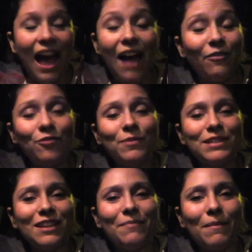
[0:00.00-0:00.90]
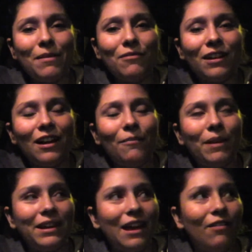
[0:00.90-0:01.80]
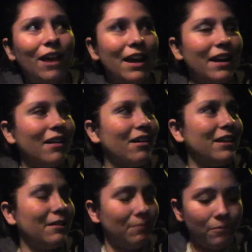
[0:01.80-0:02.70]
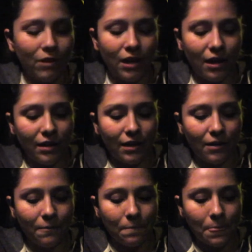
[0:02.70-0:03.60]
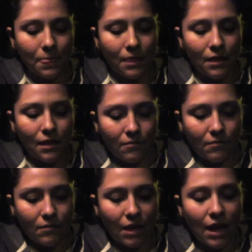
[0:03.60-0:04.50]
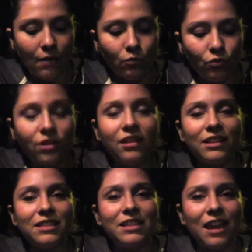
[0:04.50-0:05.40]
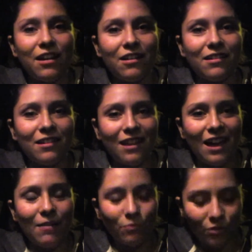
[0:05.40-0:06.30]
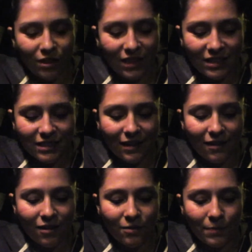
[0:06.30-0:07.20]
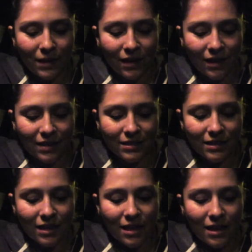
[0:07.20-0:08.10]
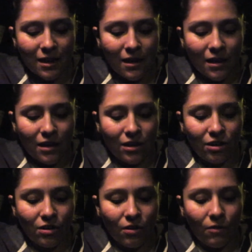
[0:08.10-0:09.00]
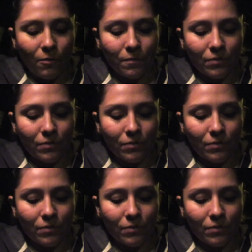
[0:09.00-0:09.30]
I would have been done by my workout by now had I gone in when I got here. And I'm really scared. I'm really scared because, you know,